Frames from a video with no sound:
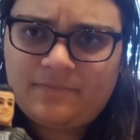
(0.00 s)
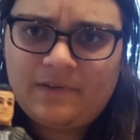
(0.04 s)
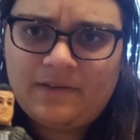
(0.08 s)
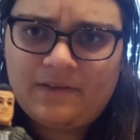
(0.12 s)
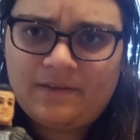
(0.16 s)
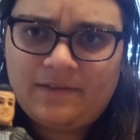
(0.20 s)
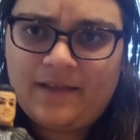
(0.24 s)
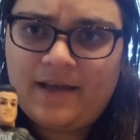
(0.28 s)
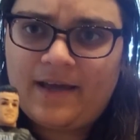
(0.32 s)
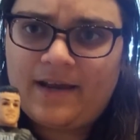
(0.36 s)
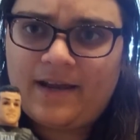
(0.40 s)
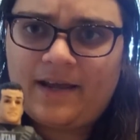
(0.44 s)

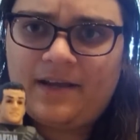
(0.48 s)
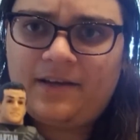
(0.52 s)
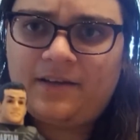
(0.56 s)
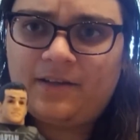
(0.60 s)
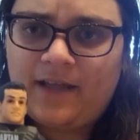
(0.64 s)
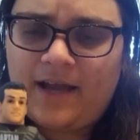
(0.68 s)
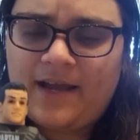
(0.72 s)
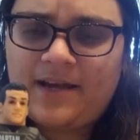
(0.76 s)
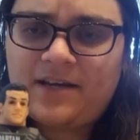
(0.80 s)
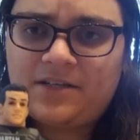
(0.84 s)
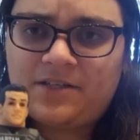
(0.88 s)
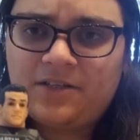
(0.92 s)
that I'd
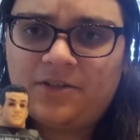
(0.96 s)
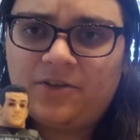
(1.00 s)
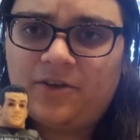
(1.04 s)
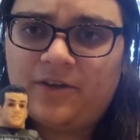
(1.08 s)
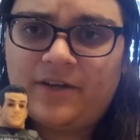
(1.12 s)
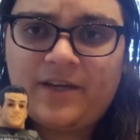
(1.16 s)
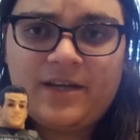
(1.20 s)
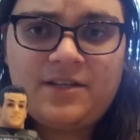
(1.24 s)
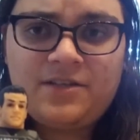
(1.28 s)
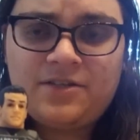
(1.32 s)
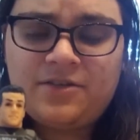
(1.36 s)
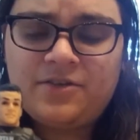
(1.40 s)
like to
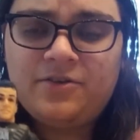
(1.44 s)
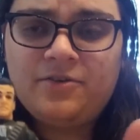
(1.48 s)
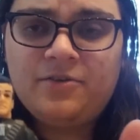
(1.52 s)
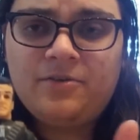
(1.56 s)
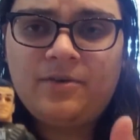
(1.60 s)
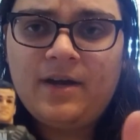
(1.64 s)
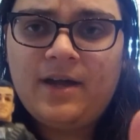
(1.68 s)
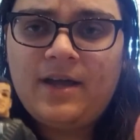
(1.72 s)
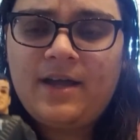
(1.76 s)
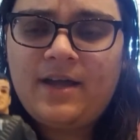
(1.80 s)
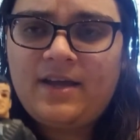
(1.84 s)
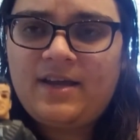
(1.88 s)
look into,
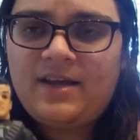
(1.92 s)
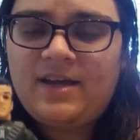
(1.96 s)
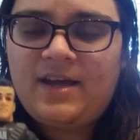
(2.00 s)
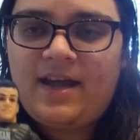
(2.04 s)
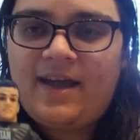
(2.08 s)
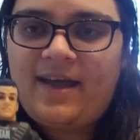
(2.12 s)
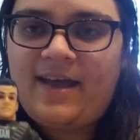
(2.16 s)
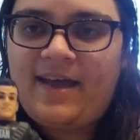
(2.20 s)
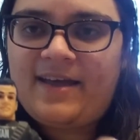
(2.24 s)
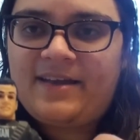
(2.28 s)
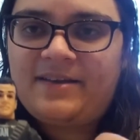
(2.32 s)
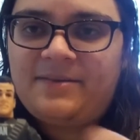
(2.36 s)

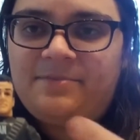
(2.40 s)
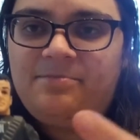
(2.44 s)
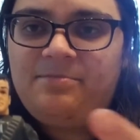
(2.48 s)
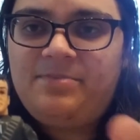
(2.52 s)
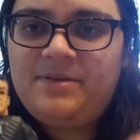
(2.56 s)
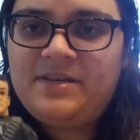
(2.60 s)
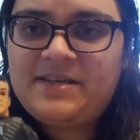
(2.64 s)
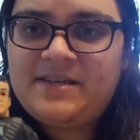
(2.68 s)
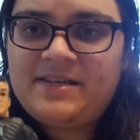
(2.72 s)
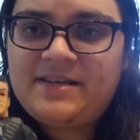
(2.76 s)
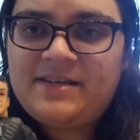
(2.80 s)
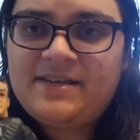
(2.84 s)
and
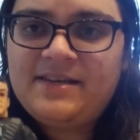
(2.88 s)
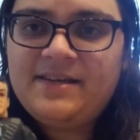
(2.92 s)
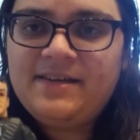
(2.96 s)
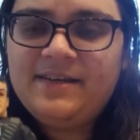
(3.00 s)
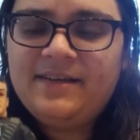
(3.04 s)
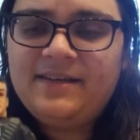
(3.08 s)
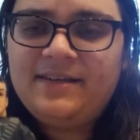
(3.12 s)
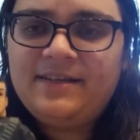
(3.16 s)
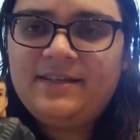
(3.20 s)
B,